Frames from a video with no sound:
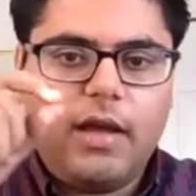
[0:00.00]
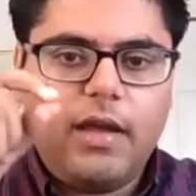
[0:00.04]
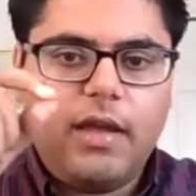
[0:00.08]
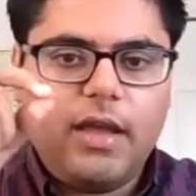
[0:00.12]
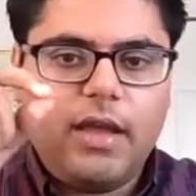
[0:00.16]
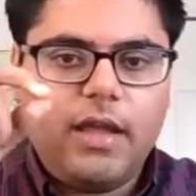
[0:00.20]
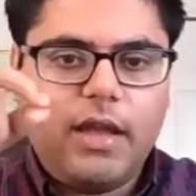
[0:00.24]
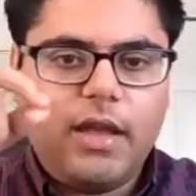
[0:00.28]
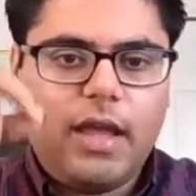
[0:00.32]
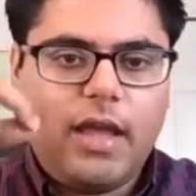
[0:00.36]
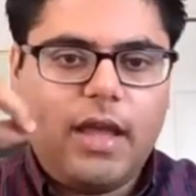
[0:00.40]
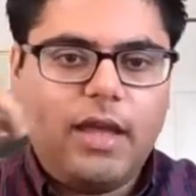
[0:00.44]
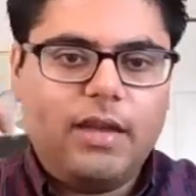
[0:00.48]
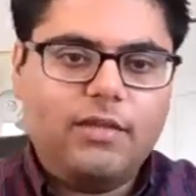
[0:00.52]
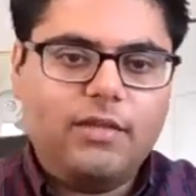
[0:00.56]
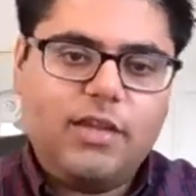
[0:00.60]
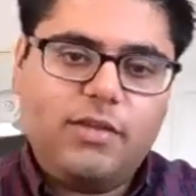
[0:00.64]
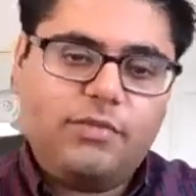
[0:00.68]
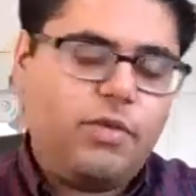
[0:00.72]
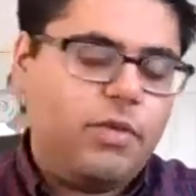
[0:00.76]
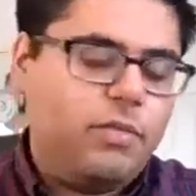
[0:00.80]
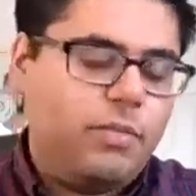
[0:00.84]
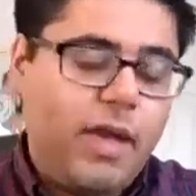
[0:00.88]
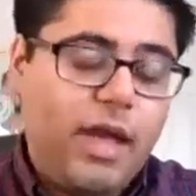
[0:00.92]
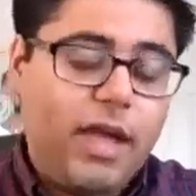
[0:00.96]
in a
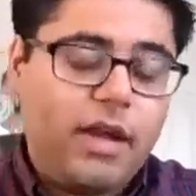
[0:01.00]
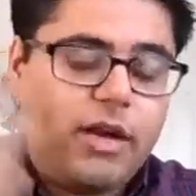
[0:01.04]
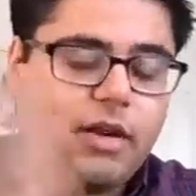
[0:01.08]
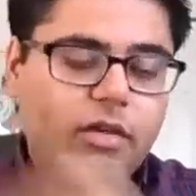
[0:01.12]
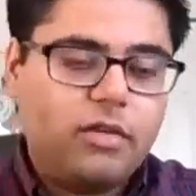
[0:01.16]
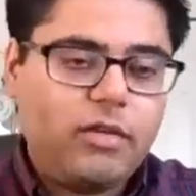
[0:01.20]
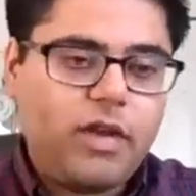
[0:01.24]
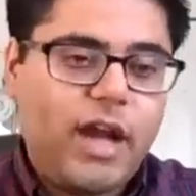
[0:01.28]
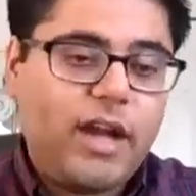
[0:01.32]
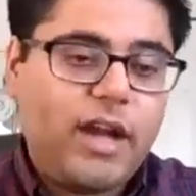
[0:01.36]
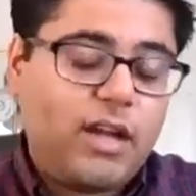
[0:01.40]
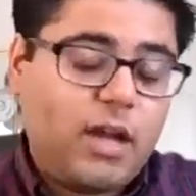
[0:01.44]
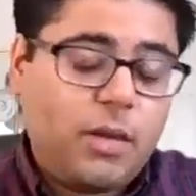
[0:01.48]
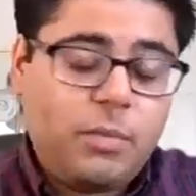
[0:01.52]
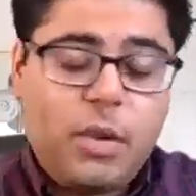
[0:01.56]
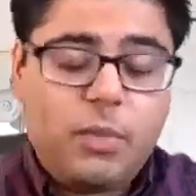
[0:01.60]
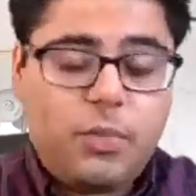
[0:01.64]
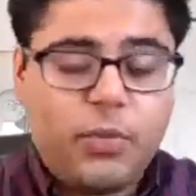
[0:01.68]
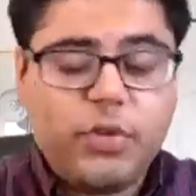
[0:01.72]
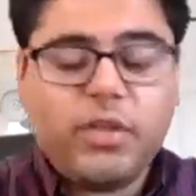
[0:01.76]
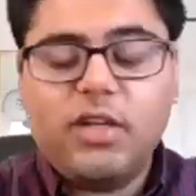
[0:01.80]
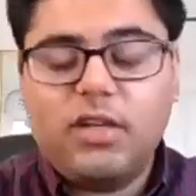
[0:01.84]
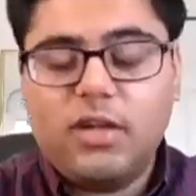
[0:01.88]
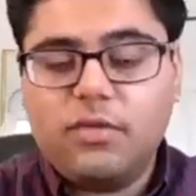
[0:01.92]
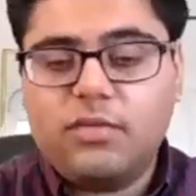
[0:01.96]
different manner. I'd come up
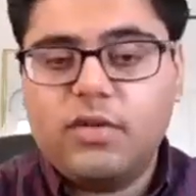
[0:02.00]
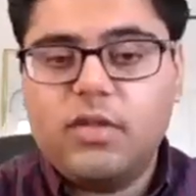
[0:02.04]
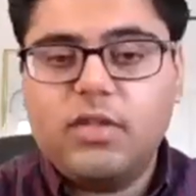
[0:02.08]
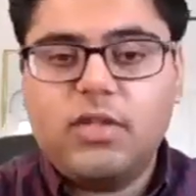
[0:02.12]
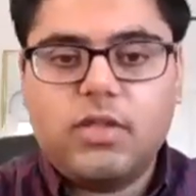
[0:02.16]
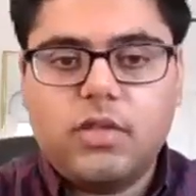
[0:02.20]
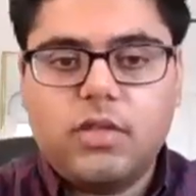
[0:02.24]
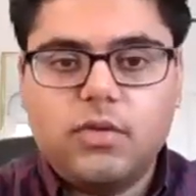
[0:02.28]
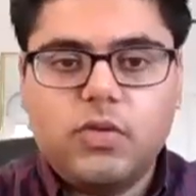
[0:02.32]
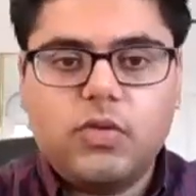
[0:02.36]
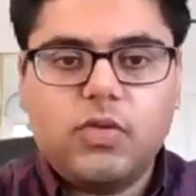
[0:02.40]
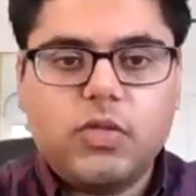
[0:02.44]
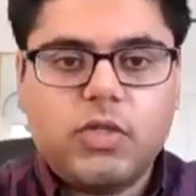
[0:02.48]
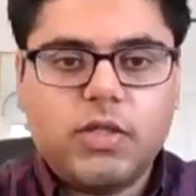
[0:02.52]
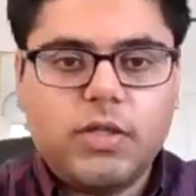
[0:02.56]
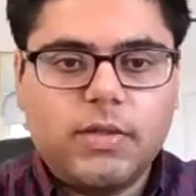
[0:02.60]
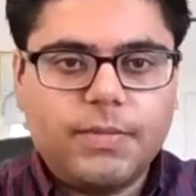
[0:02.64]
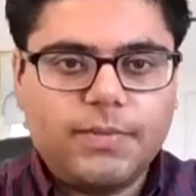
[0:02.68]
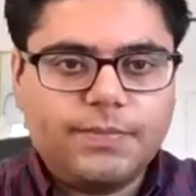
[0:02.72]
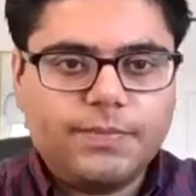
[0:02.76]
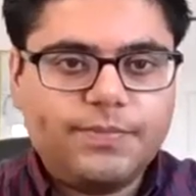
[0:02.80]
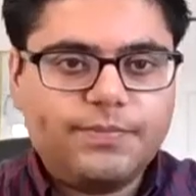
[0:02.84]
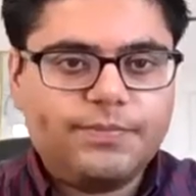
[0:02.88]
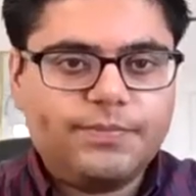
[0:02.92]
with a different solution.